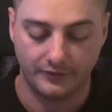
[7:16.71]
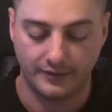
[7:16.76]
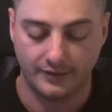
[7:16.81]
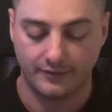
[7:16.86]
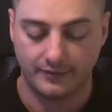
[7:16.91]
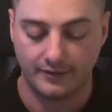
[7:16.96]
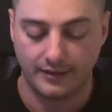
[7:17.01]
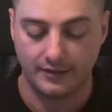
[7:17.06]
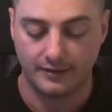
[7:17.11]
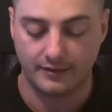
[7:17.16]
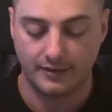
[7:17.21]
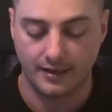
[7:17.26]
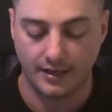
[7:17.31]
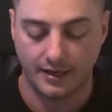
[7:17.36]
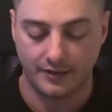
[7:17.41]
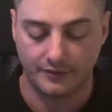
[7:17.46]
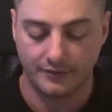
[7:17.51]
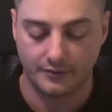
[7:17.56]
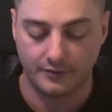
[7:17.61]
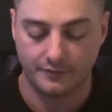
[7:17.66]

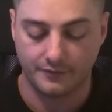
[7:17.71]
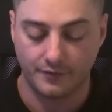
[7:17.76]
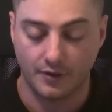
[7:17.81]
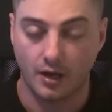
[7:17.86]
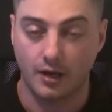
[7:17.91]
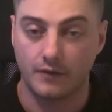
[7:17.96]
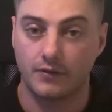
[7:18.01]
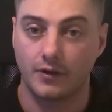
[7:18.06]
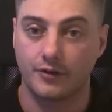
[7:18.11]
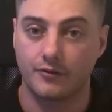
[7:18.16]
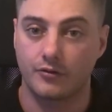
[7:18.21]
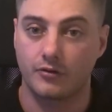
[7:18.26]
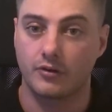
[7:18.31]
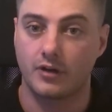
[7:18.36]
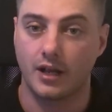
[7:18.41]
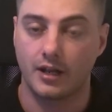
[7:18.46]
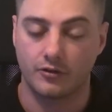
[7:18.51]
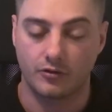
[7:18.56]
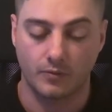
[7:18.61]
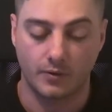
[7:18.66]

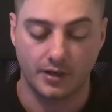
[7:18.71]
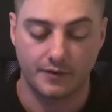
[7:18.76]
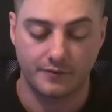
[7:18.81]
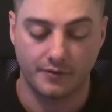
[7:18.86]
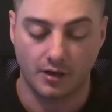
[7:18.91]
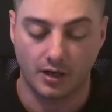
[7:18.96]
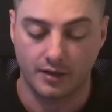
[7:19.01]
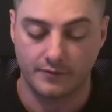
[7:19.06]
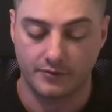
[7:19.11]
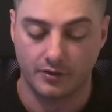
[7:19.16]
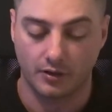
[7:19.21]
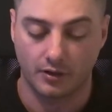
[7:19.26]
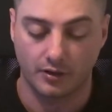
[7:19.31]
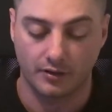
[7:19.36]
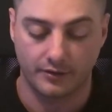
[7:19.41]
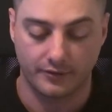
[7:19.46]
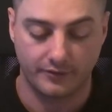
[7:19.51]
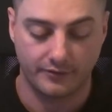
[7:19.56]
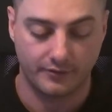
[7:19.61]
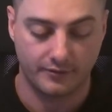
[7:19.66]

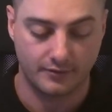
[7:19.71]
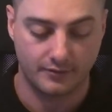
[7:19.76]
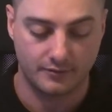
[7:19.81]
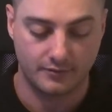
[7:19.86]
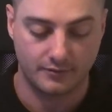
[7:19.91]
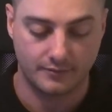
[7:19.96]
$16,525.